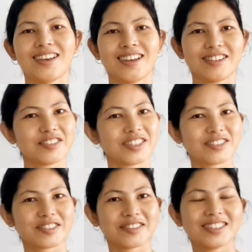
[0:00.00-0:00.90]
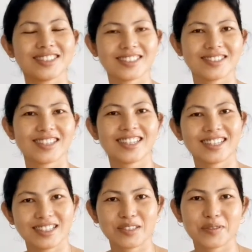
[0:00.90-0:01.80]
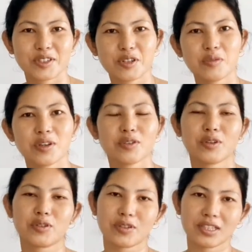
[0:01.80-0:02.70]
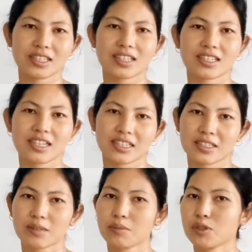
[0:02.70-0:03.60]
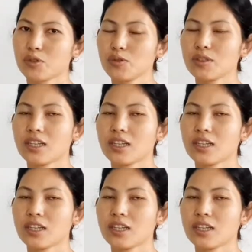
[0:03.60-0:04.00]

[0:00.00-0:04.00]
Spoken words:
Hello dear students, today in this video we are going to discuss lesson number 2,